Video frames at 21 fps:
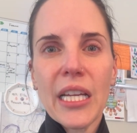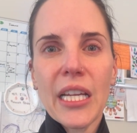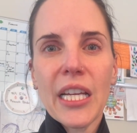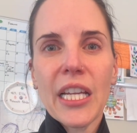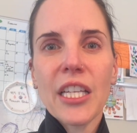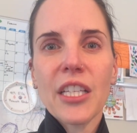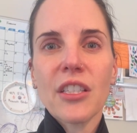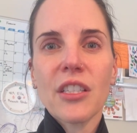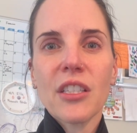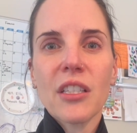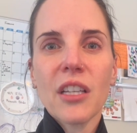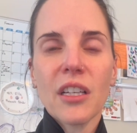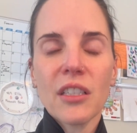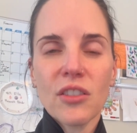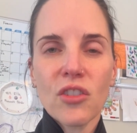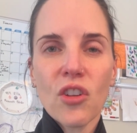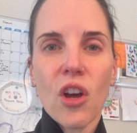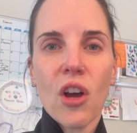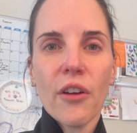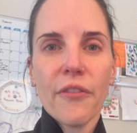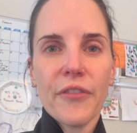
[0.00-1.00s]
It
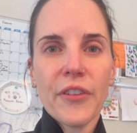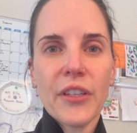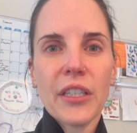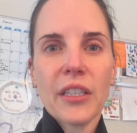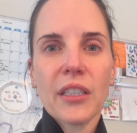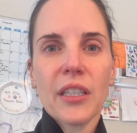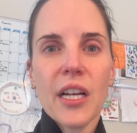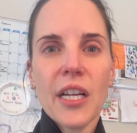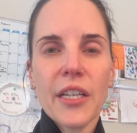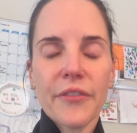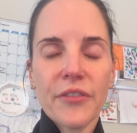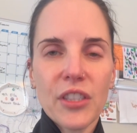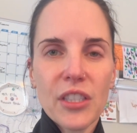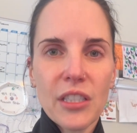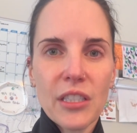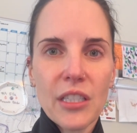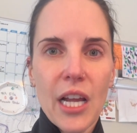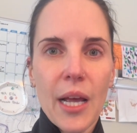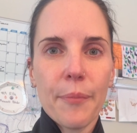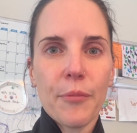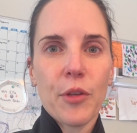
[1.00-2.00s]
does often kind of
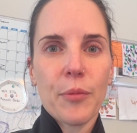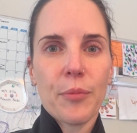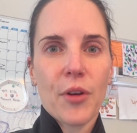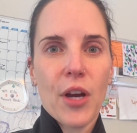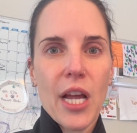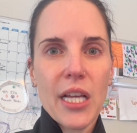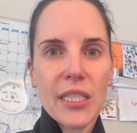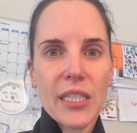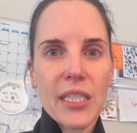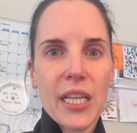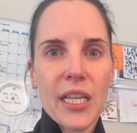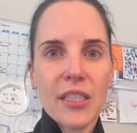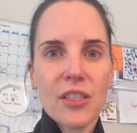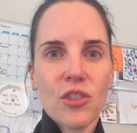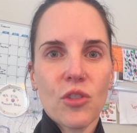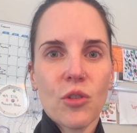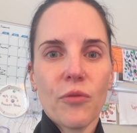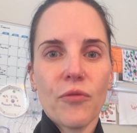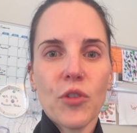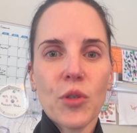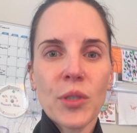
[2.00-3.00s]
stop the process.
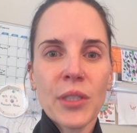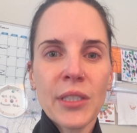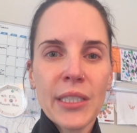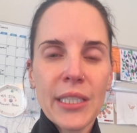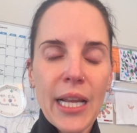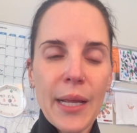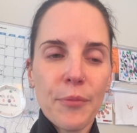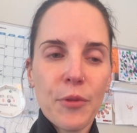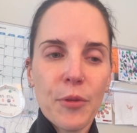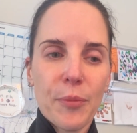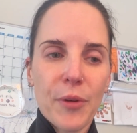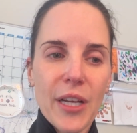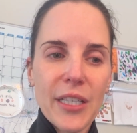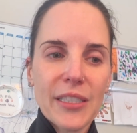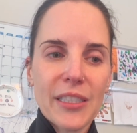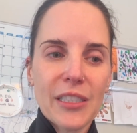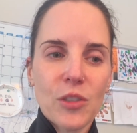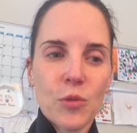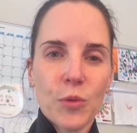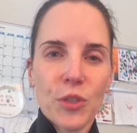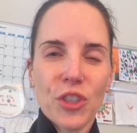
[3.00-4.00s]
So if you can stop the
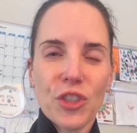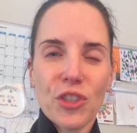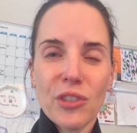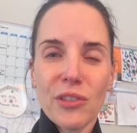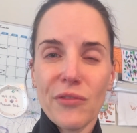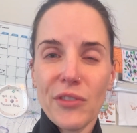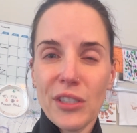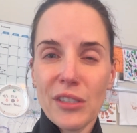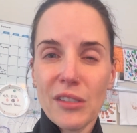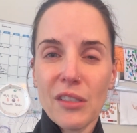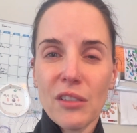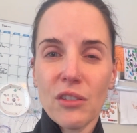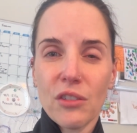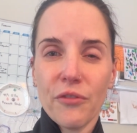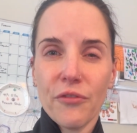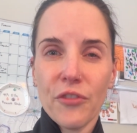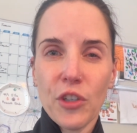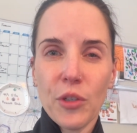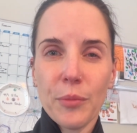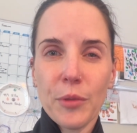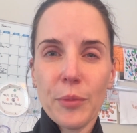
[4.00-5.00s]
process where it just feels a little
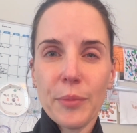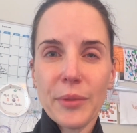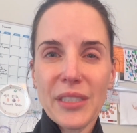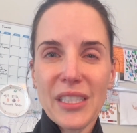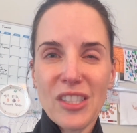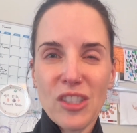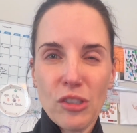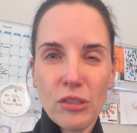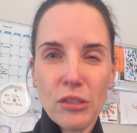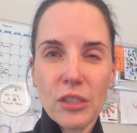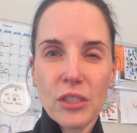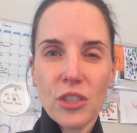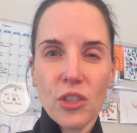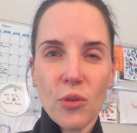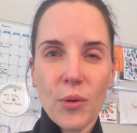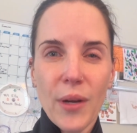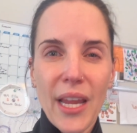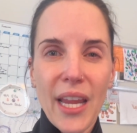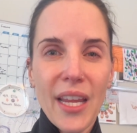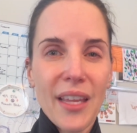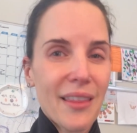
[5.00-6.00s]
firmer but still looks
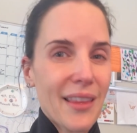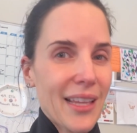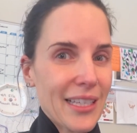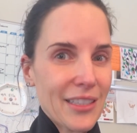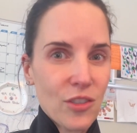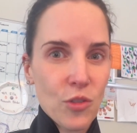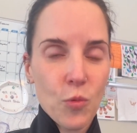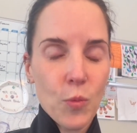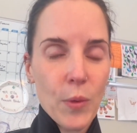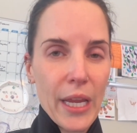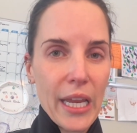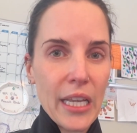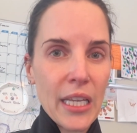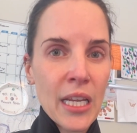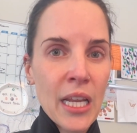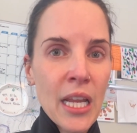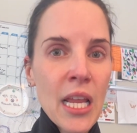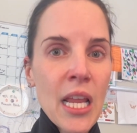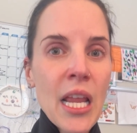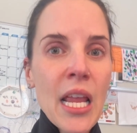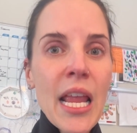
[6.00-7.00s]
okay, that's a win.
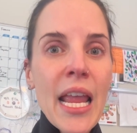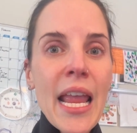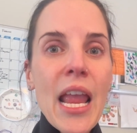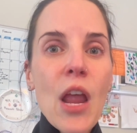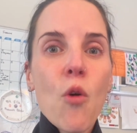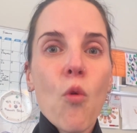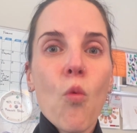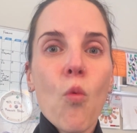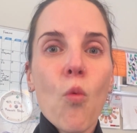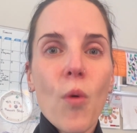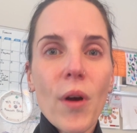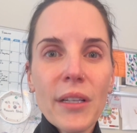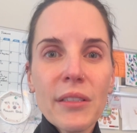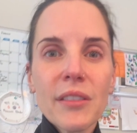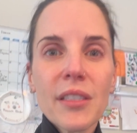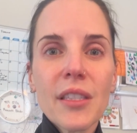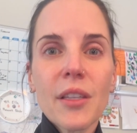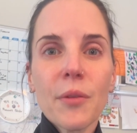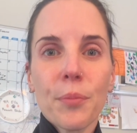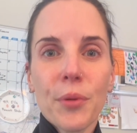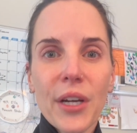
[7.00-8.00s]

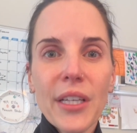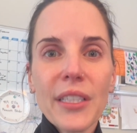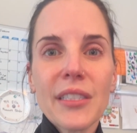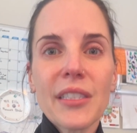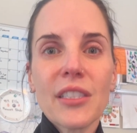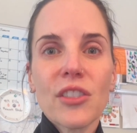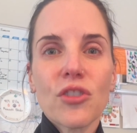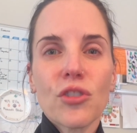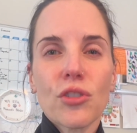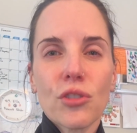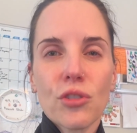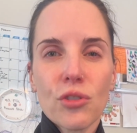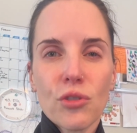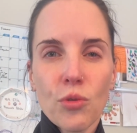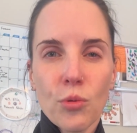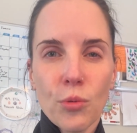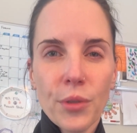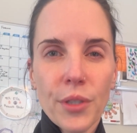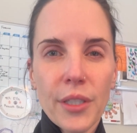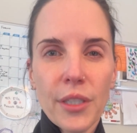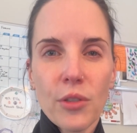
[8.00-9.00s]
Once the breast is
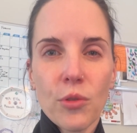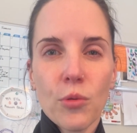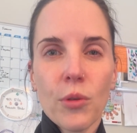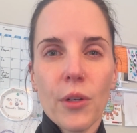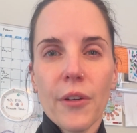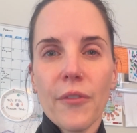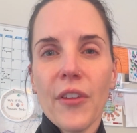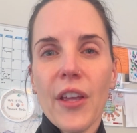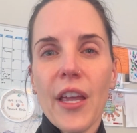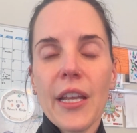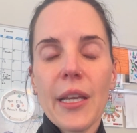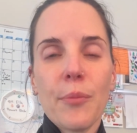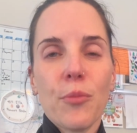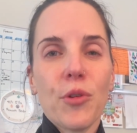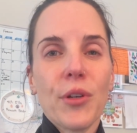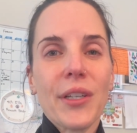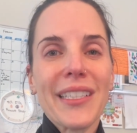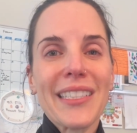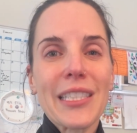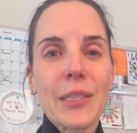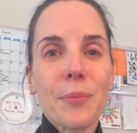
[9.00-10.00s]
distorted, or if at any
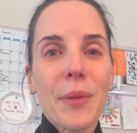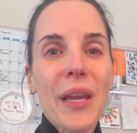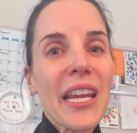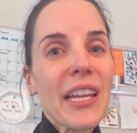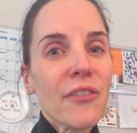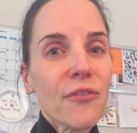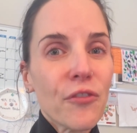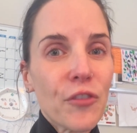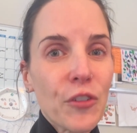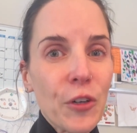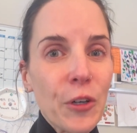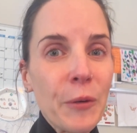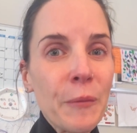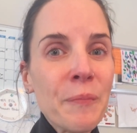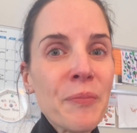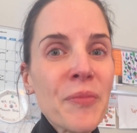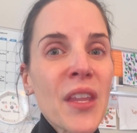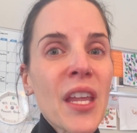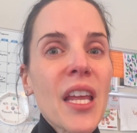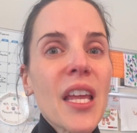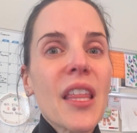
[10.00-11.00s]
point it's painful,
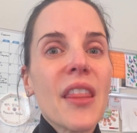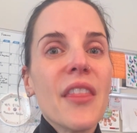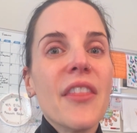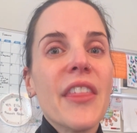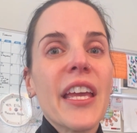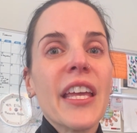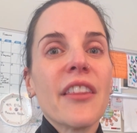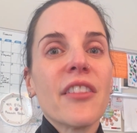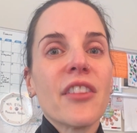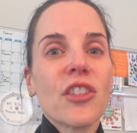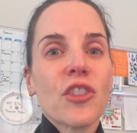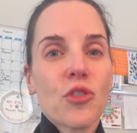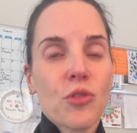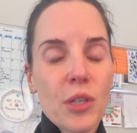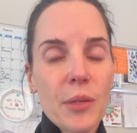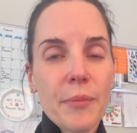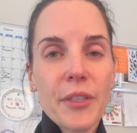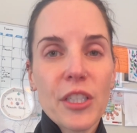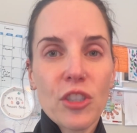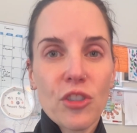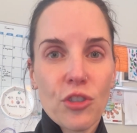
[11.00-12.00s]
then the
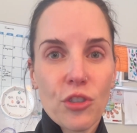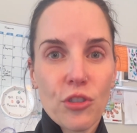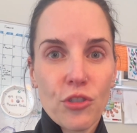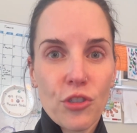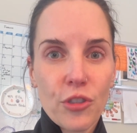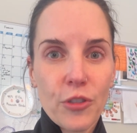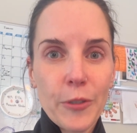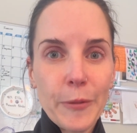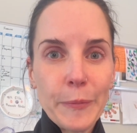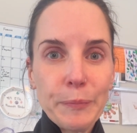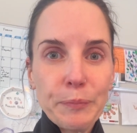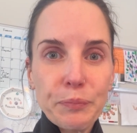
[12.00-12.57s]
treatment is surgical.